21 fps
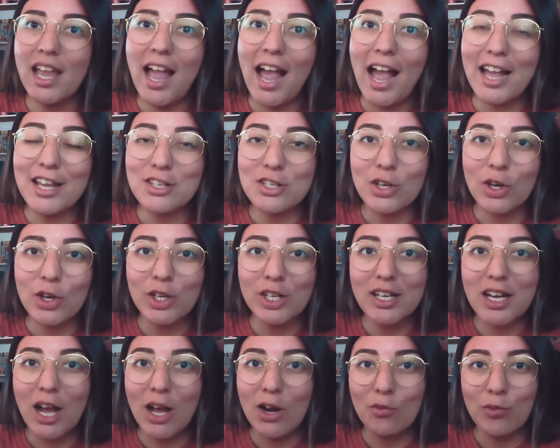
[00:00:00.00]
I
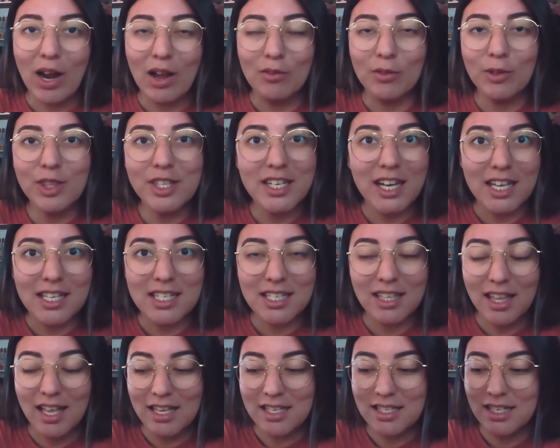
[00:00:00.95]
started Unravel the Dusk
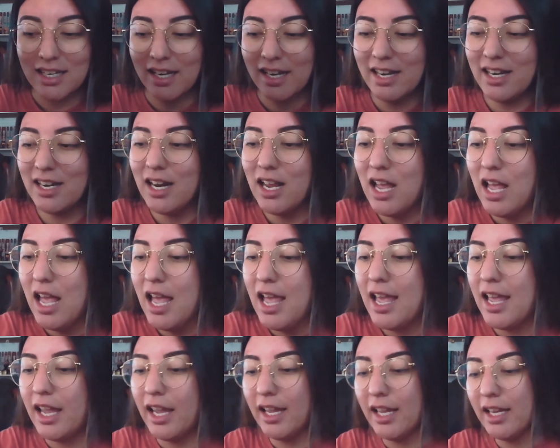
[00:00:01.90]
last night
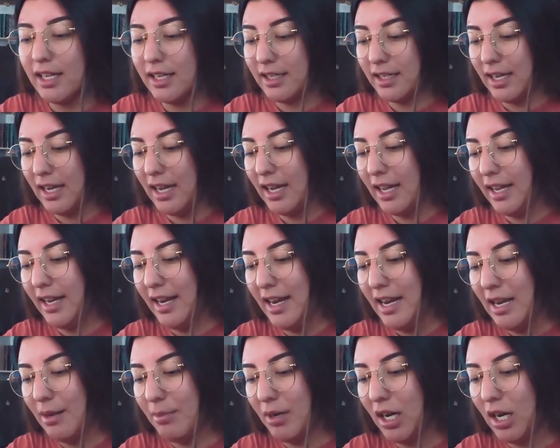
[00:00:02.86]
and I
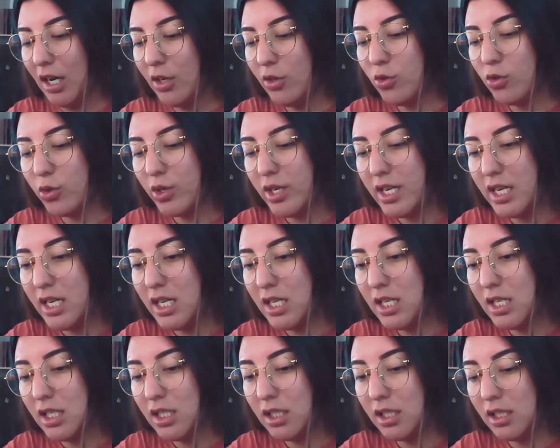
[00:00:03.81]
am
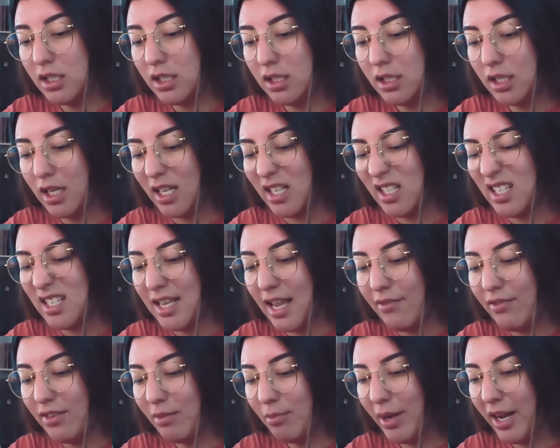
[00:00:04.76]

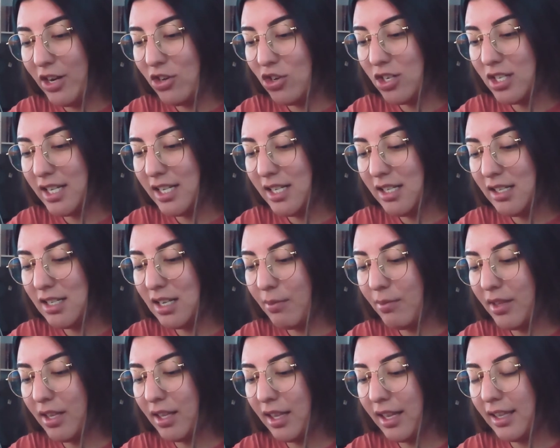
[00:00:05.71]
107 pages in,
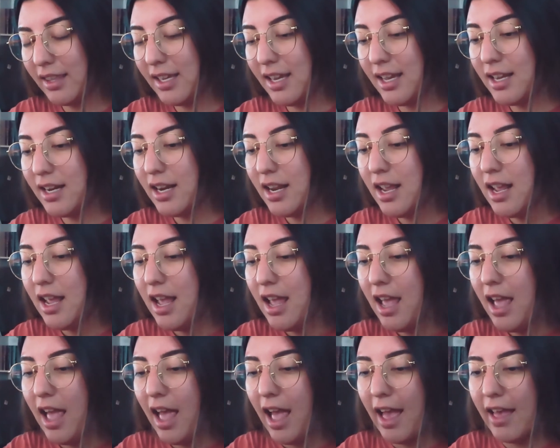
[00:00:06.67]
something like that.
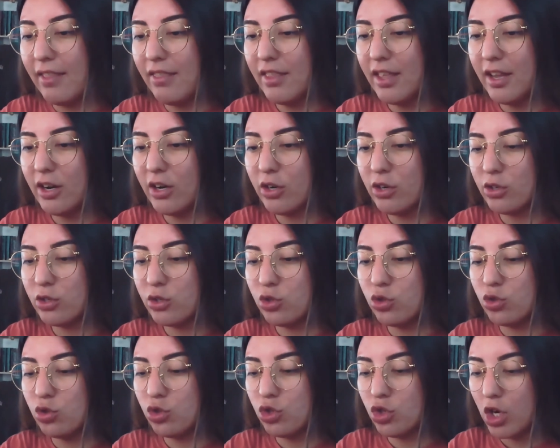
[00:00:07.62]
And there's
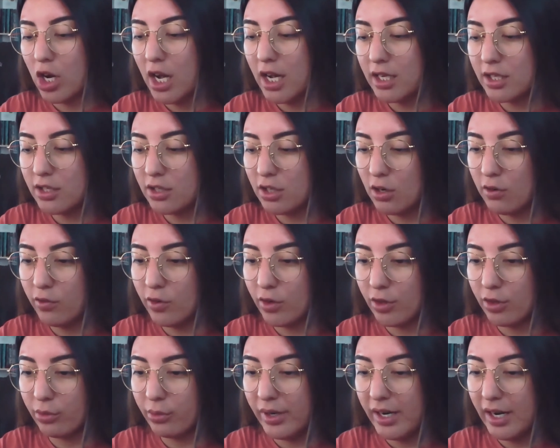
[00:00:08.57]
just over
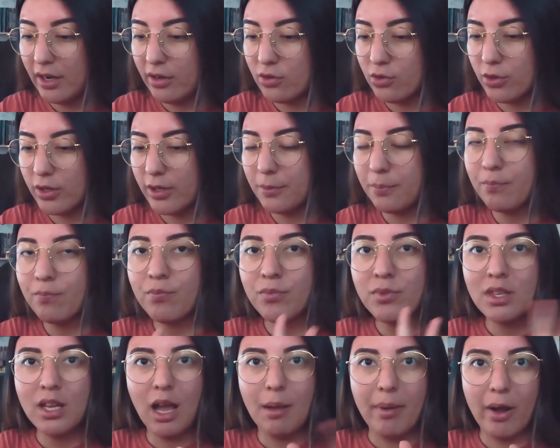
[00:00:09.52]
300,
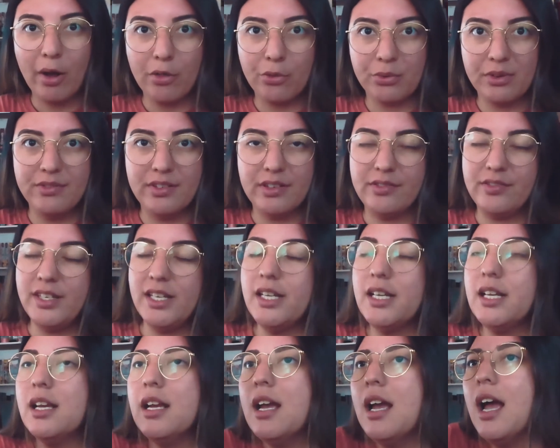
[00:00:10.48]
about 350.
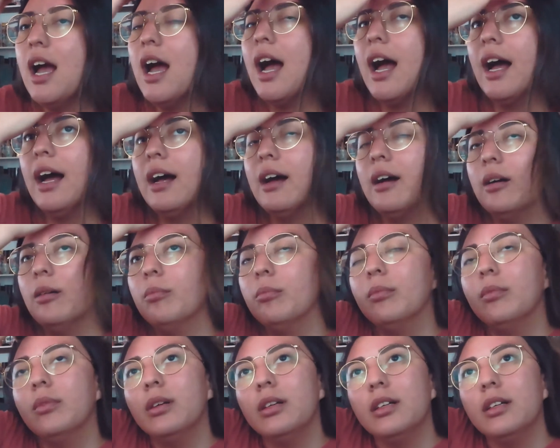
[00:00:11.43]
Um,